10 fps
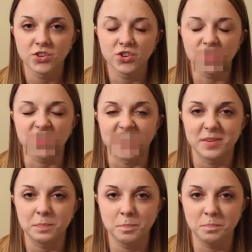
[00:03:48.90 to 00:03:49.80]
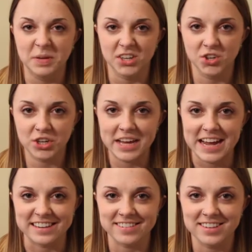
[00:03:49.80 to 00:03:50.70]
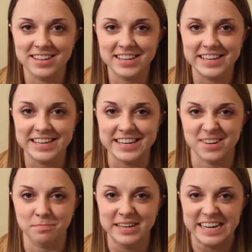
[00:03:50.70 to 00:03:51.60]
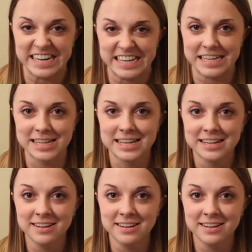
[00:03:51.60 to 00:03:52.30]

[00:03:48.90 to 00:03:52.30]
Shit, bitch, ass, damn, hell.